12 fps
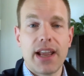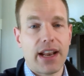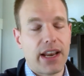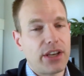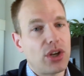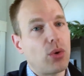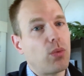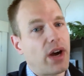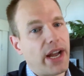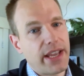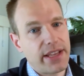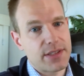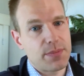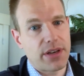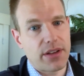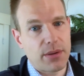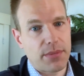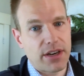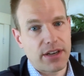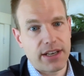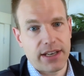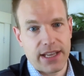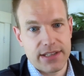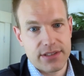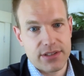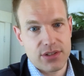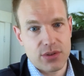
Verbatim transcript: and I know why it's been on the market and hasn't